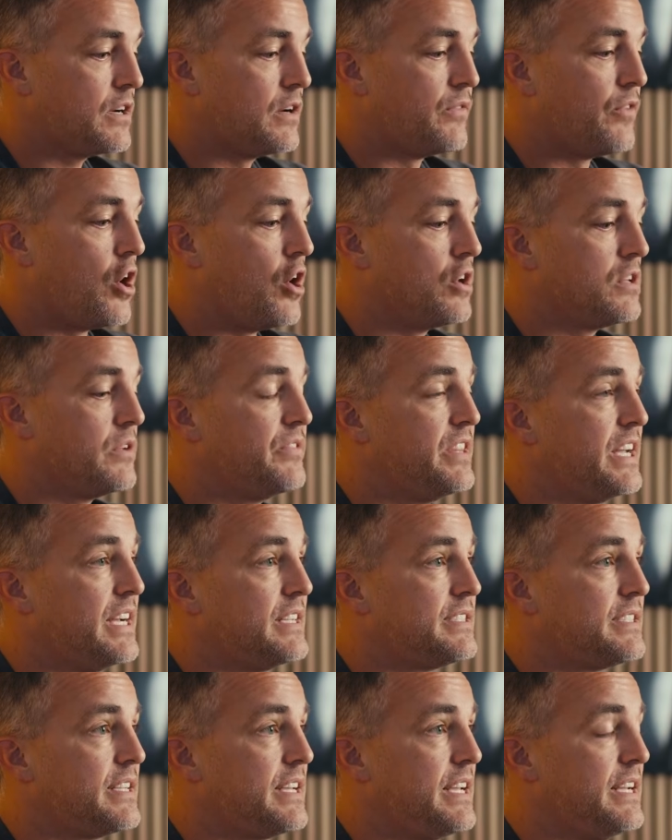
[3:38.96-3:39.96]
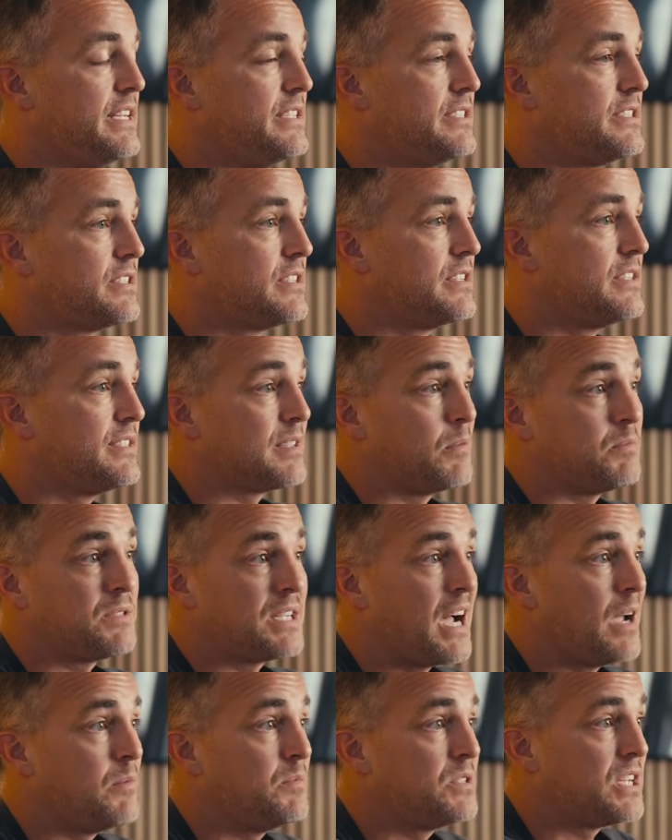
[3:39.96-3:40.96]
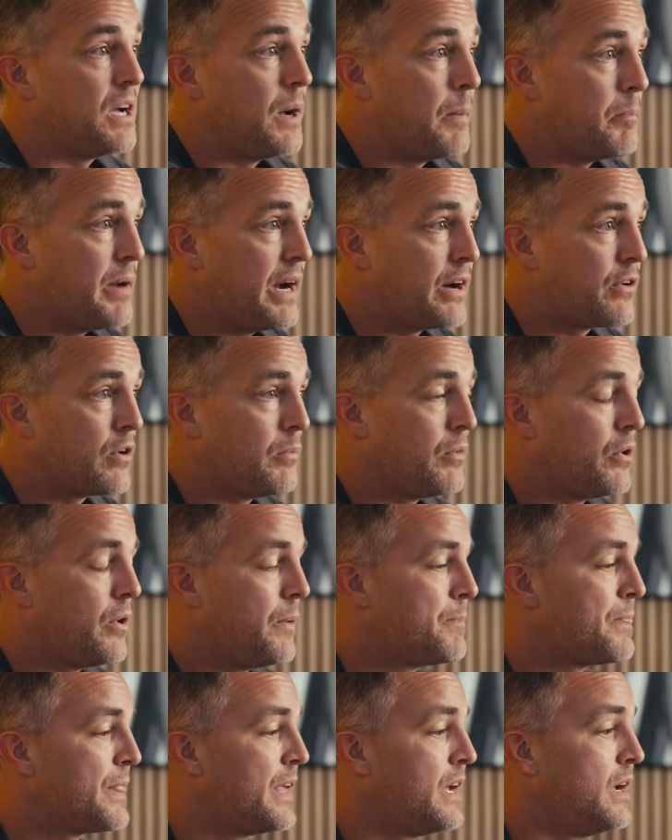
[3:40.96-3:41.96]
of all of this is sometimes unbearable.